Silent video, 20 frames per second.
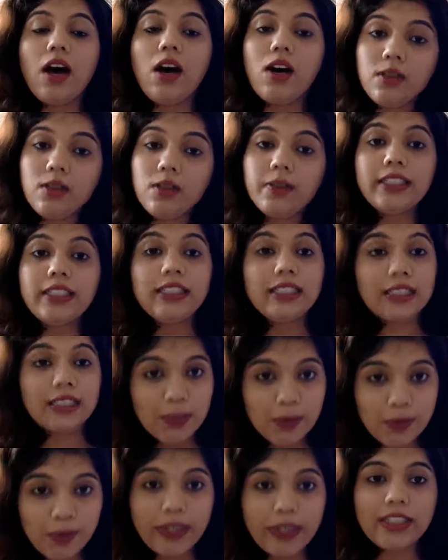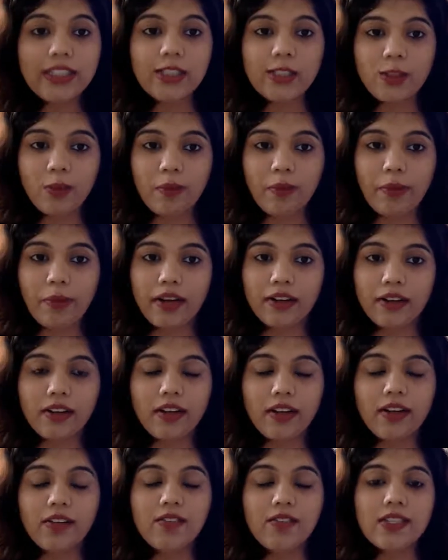Always space your
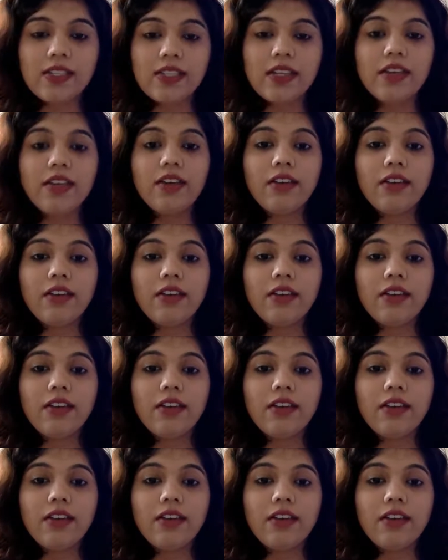paragraphs.